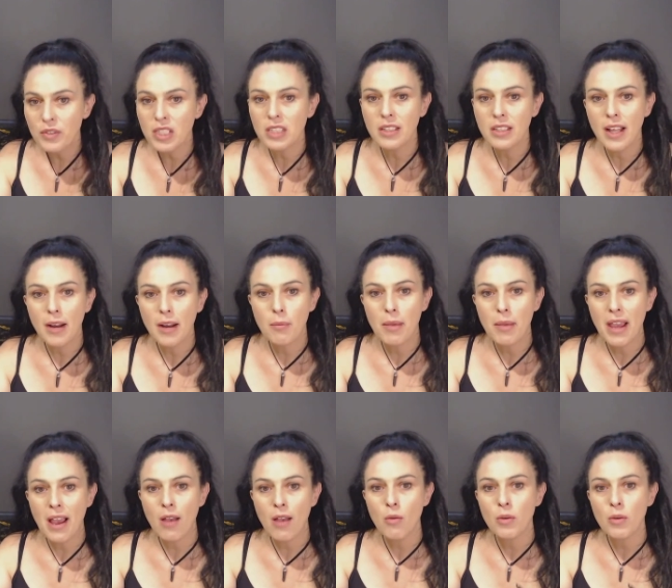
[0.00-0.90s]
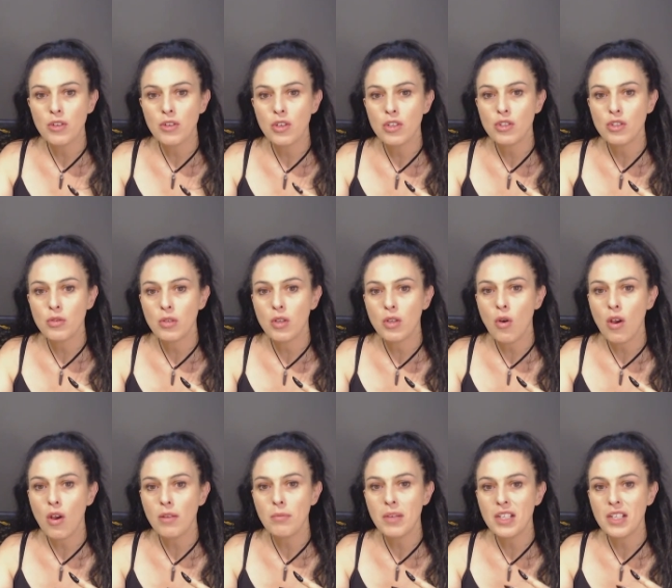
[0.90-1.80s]
that about where you can do a
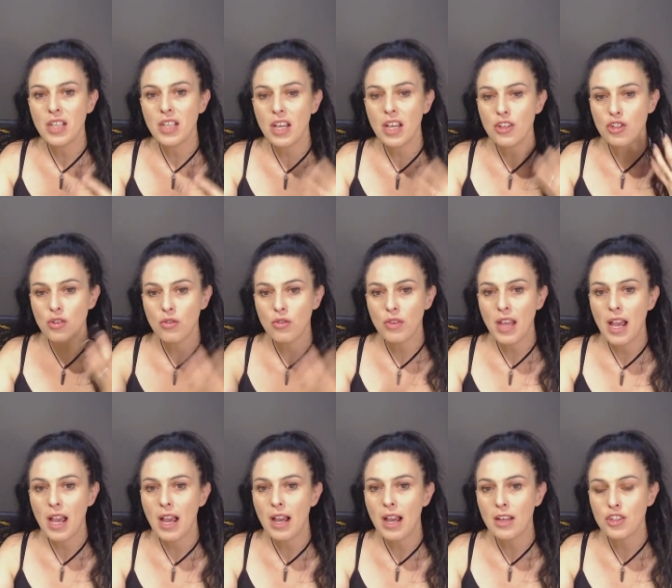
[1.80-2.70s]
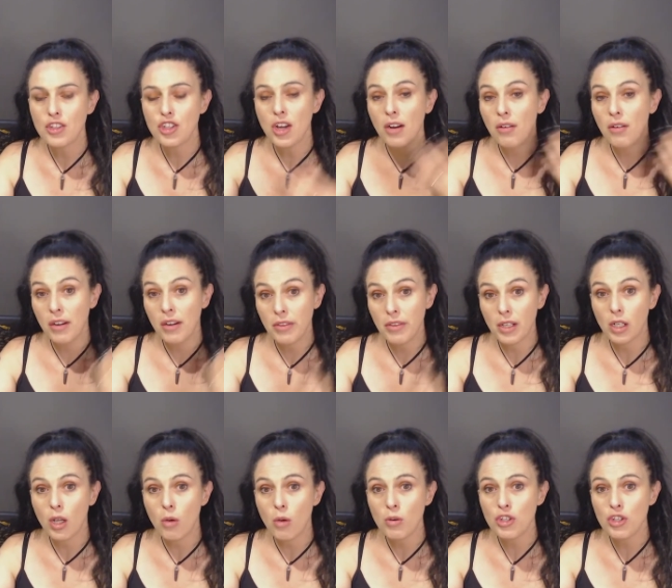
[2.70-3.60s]
guided meditation on the heart chakra and the
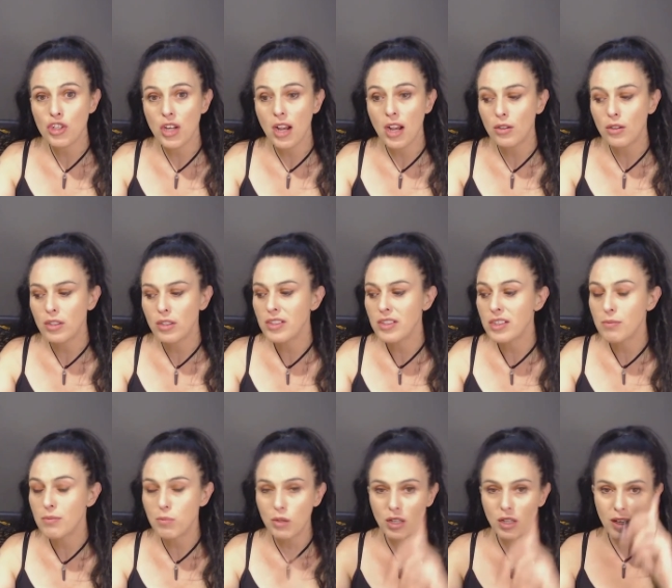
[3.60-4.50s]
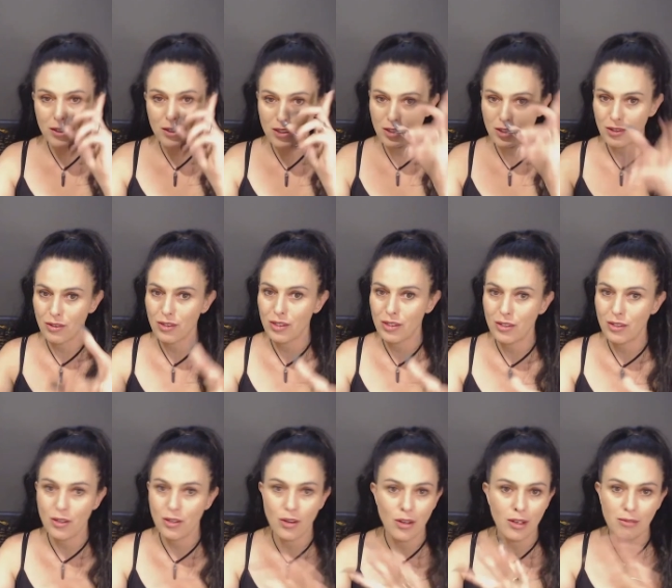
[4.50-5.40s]
lower chakras, plus your third
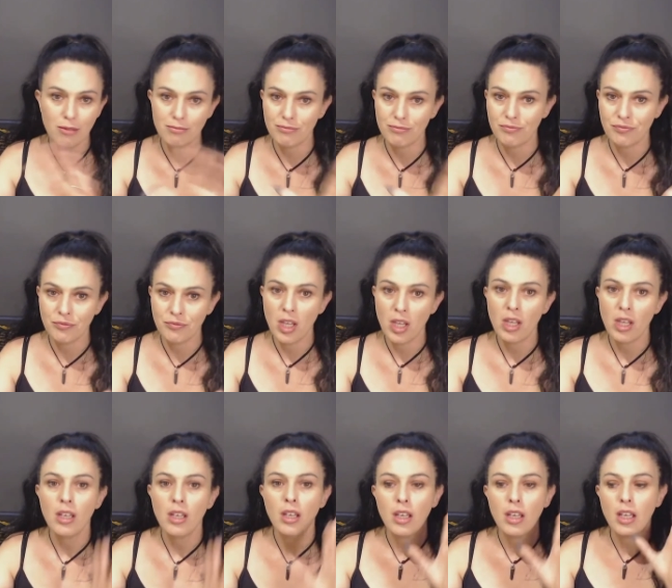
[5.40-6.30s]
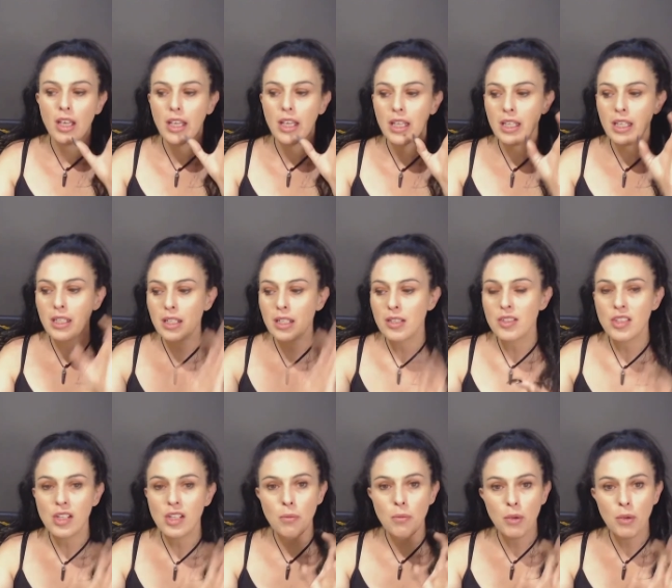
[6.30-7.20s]
eye. It
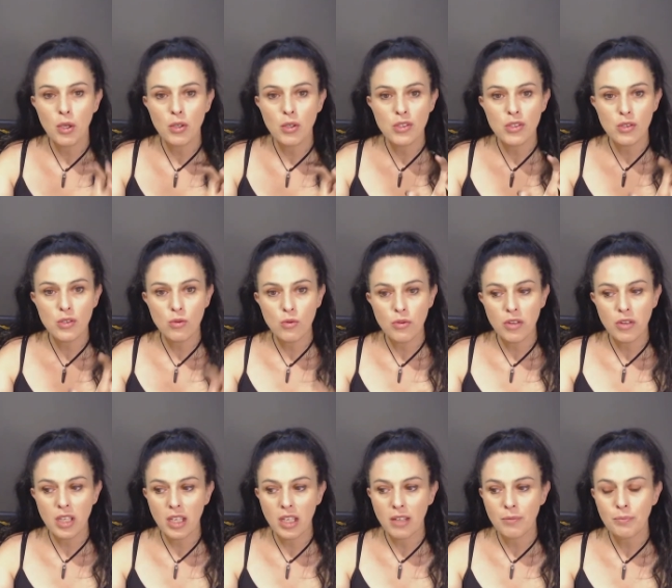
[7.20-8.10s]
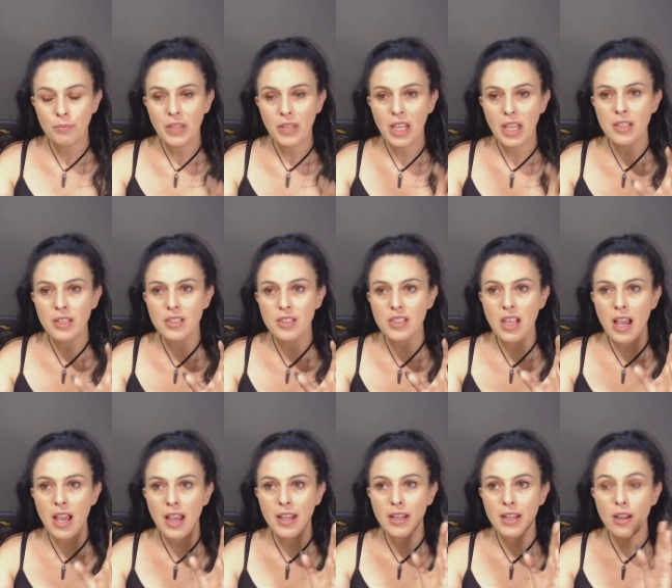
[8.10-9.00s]
isn't a personal thing. It's
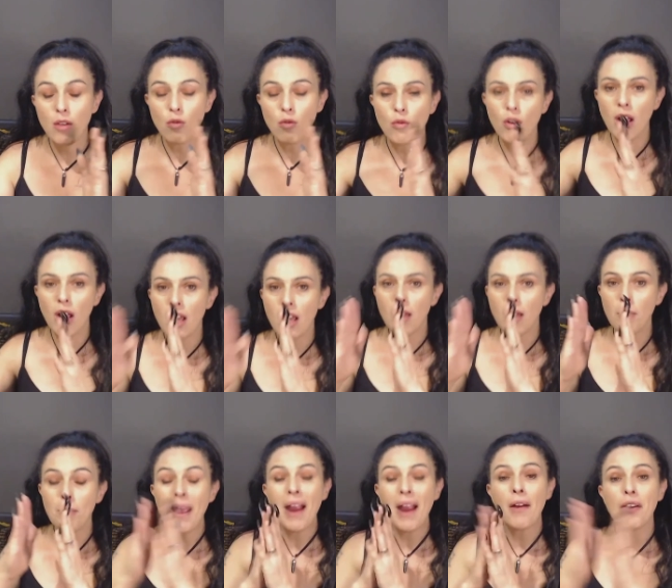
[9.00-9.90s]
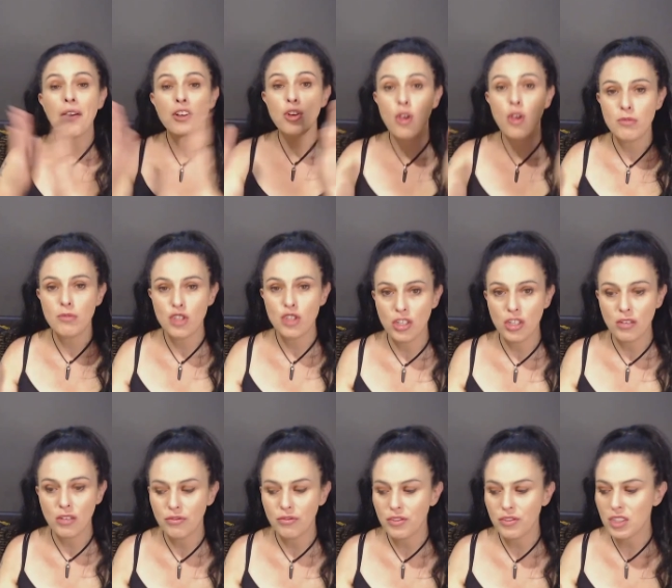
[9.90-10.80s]
a, a paradigm
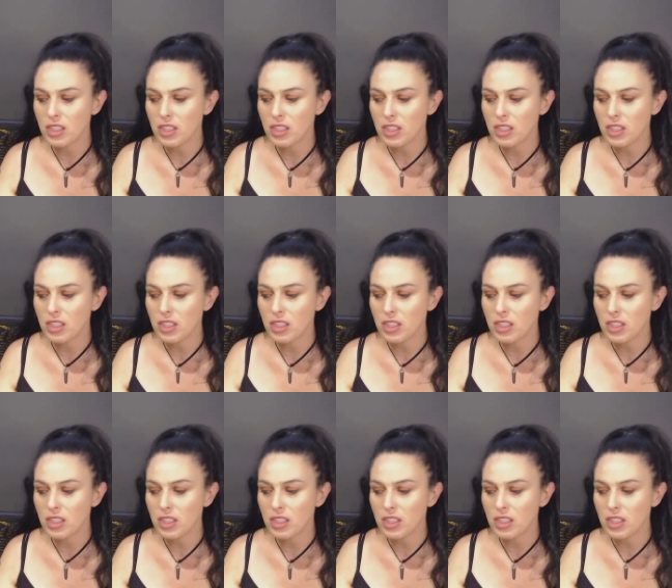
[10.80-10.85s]
shift.